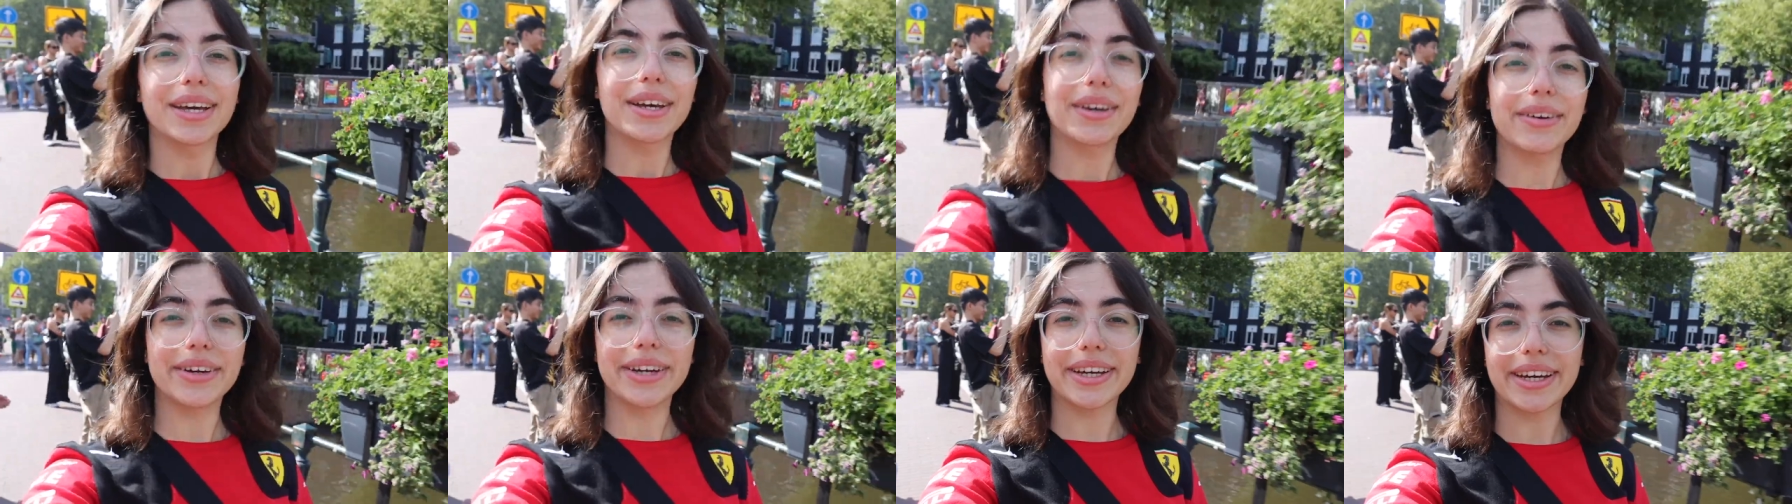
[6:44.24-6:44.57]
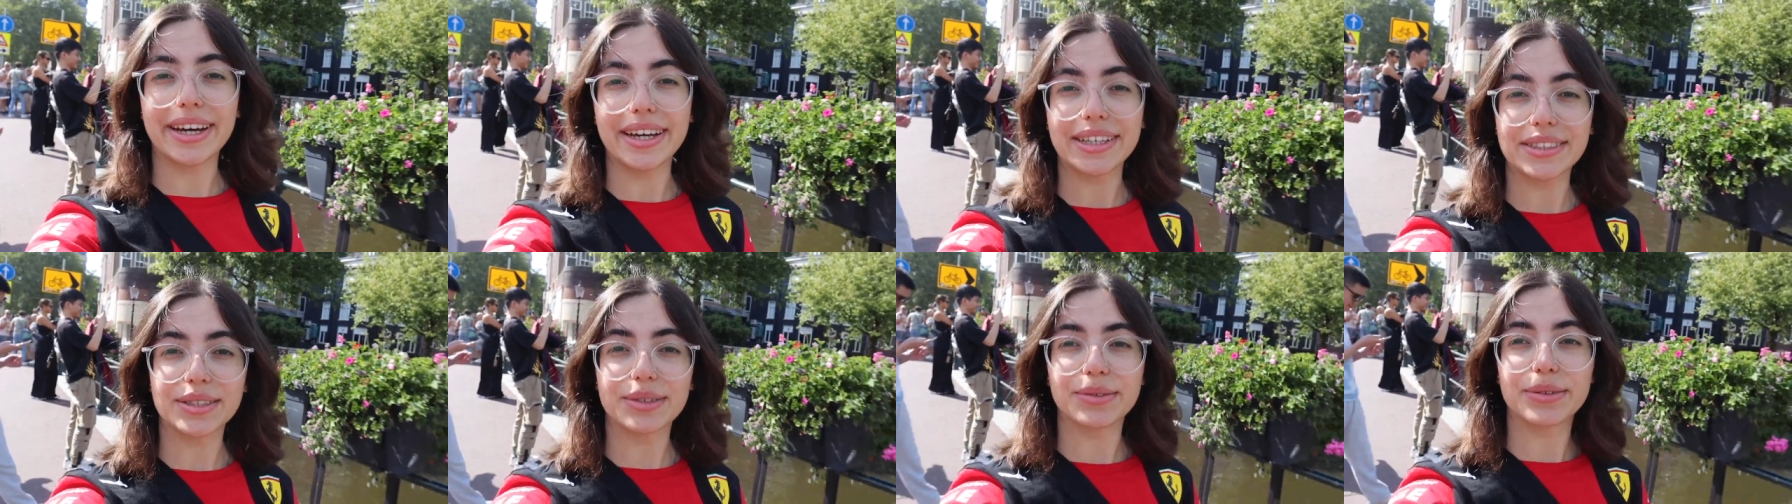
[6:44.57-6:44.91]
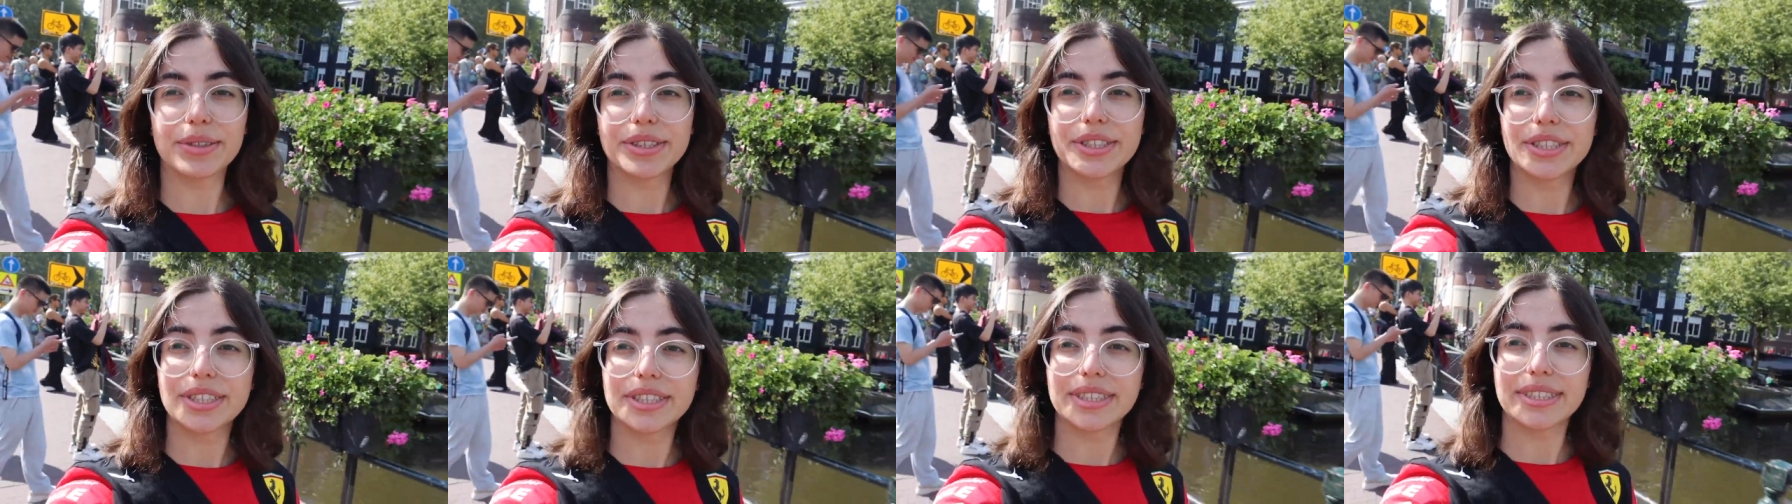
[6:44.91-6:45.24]
Okay guys, so
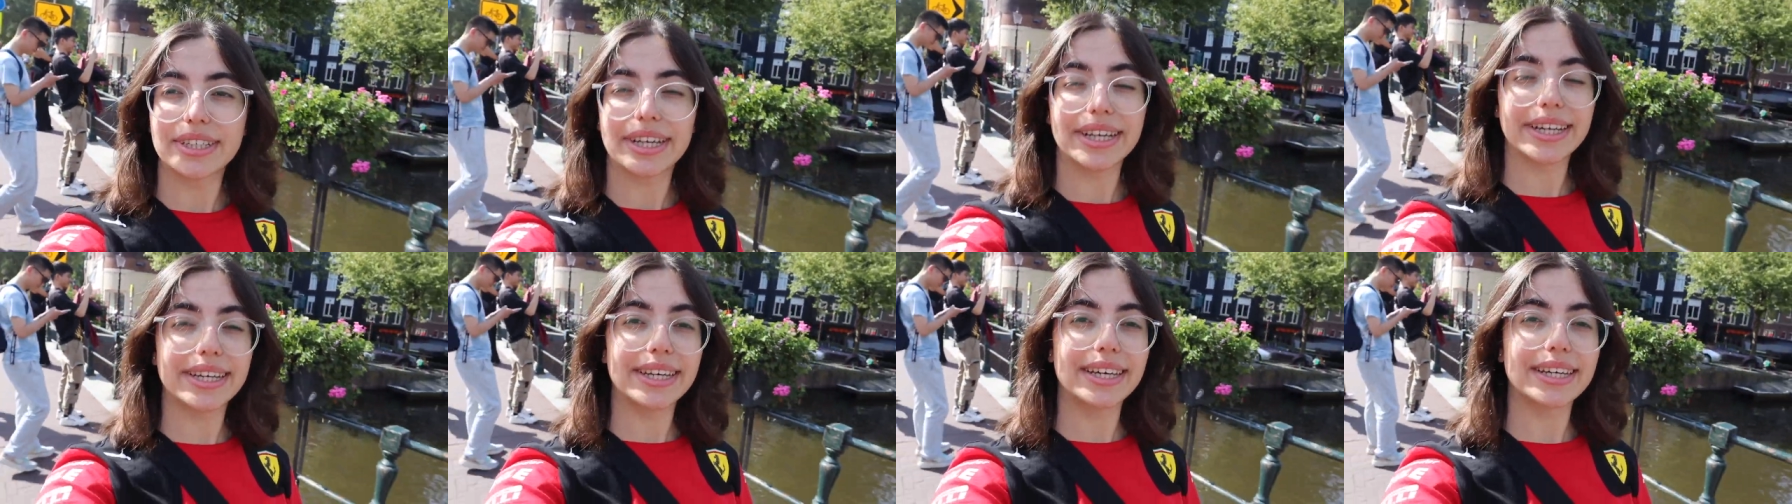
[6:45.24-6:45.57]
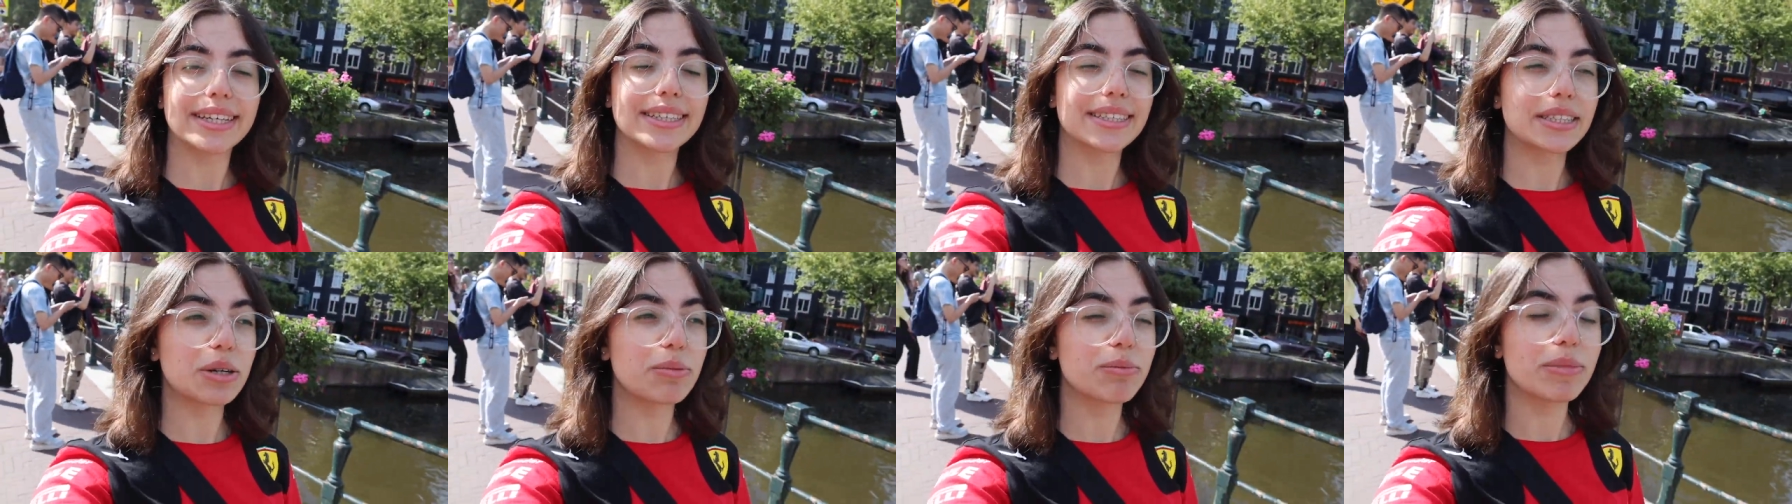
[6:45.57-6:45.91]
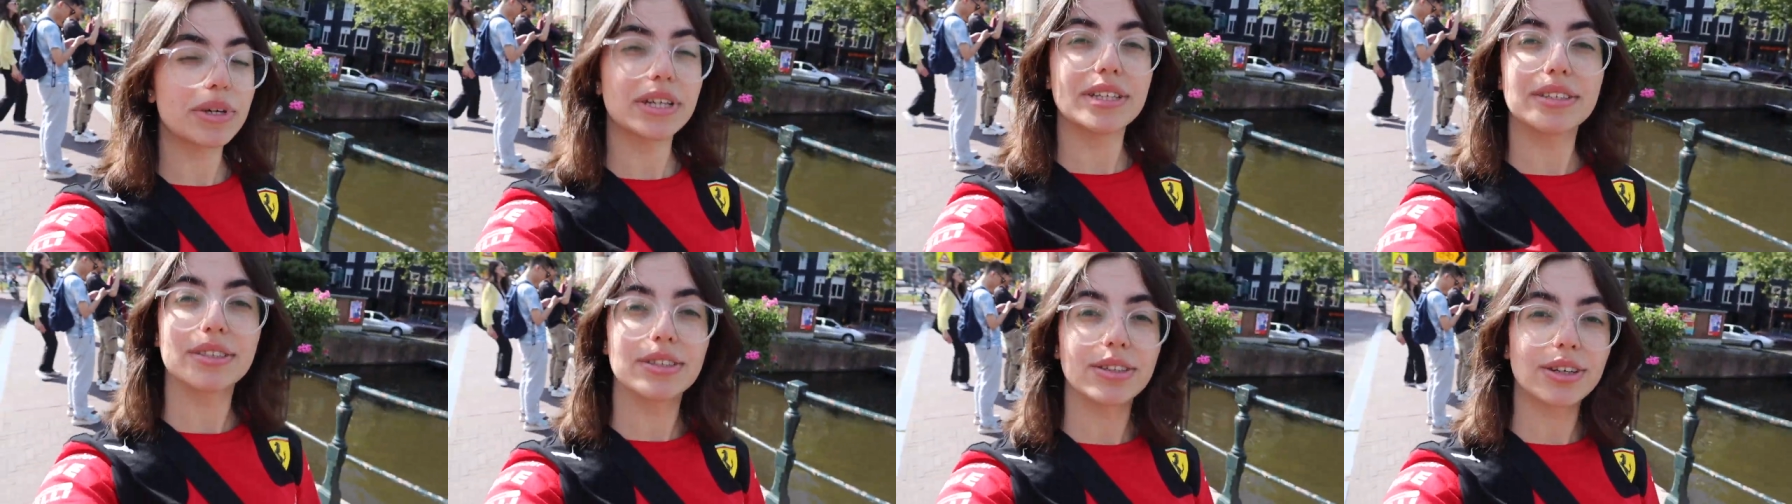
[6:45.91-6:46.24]
we're just taking some
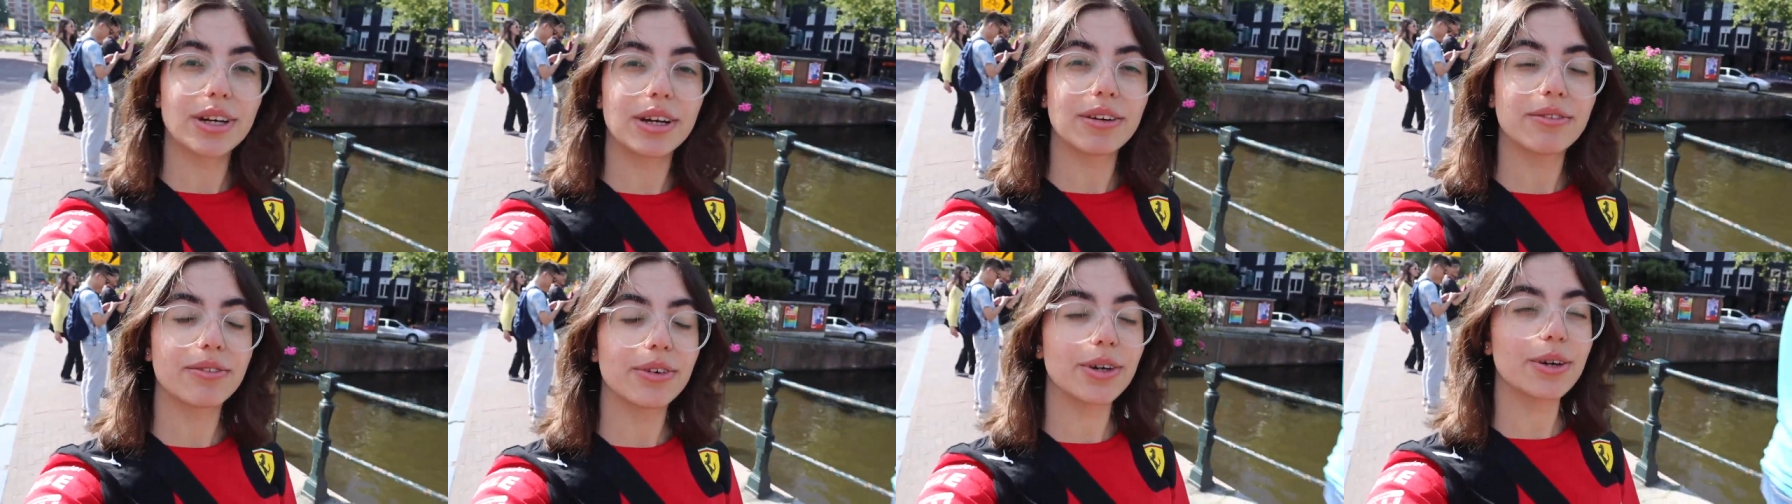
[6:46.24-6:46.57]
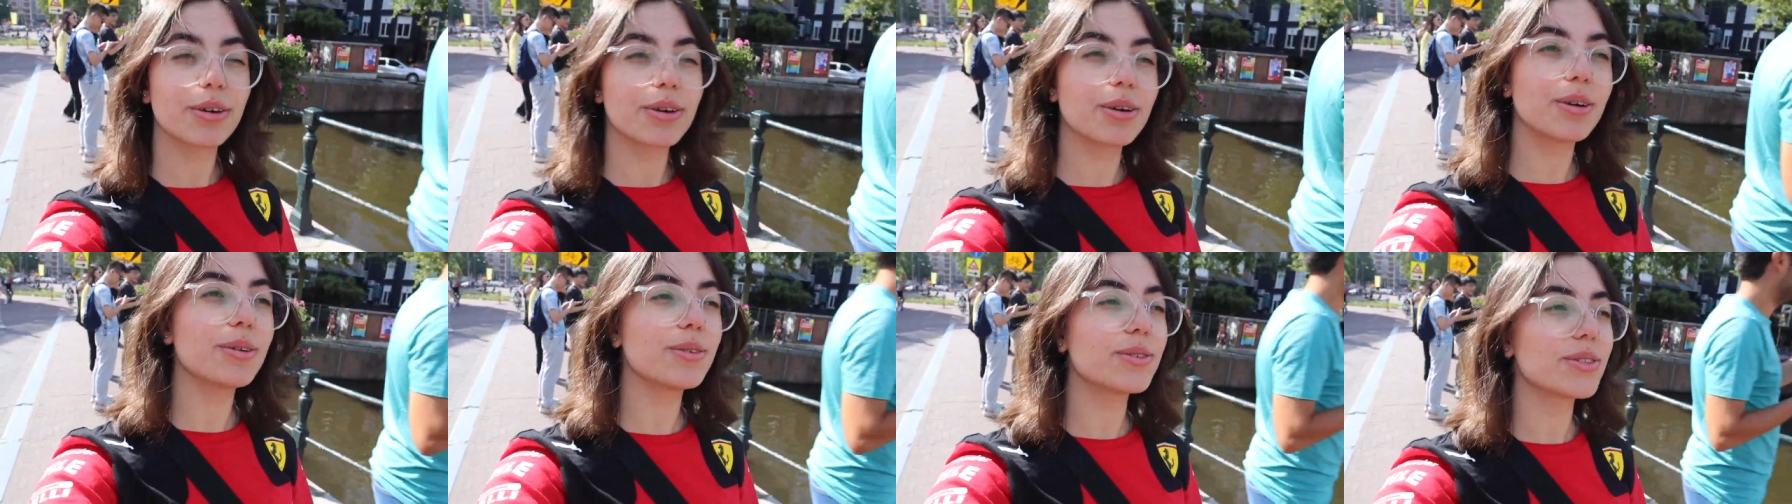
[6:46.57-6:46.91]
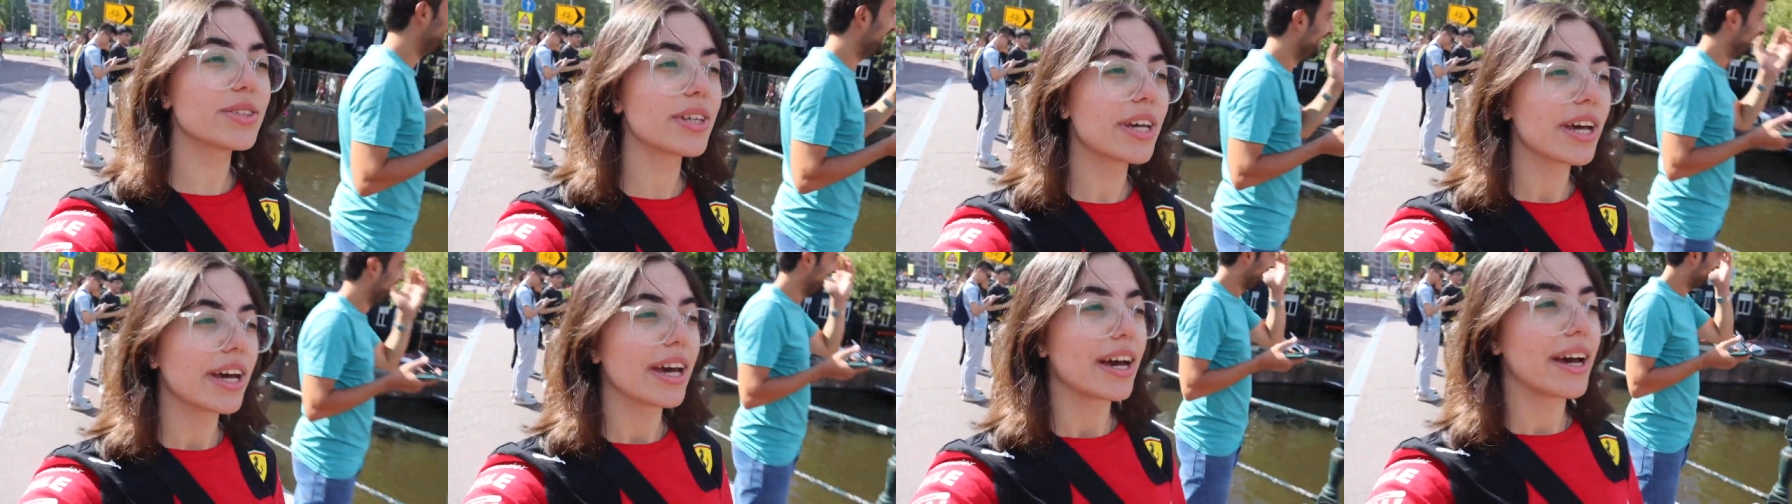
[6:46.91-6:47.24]
Instagram photos